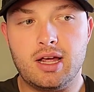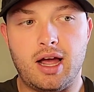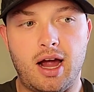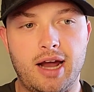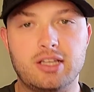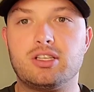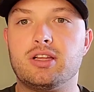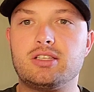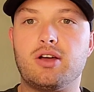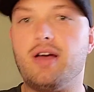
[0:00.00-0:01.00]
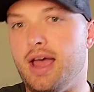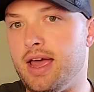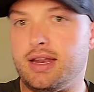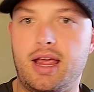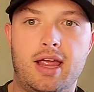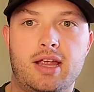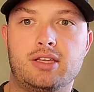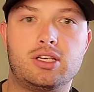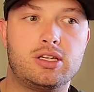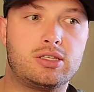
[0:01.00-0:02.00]
All right, so let's go ahead
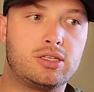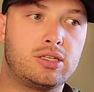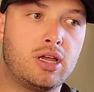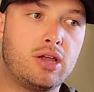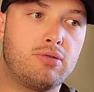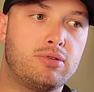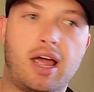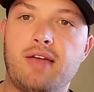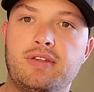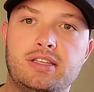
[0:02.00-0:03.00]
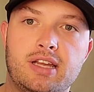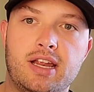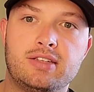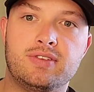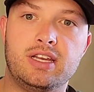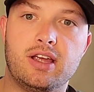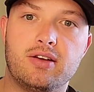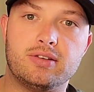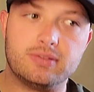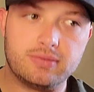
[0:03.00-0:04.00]
and just dive into today's video.